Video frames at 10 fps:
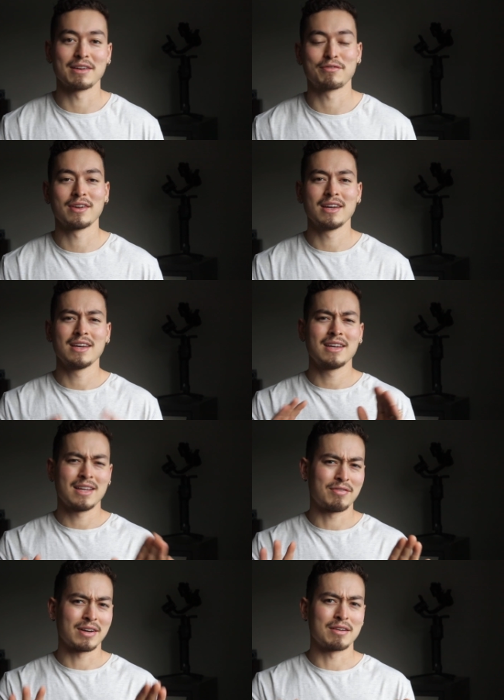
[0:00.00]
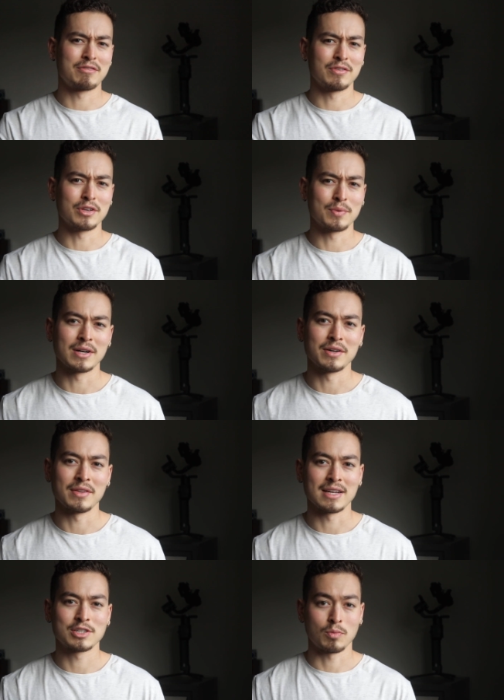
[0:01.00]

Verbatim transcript: if, if I didn't fill you in on that.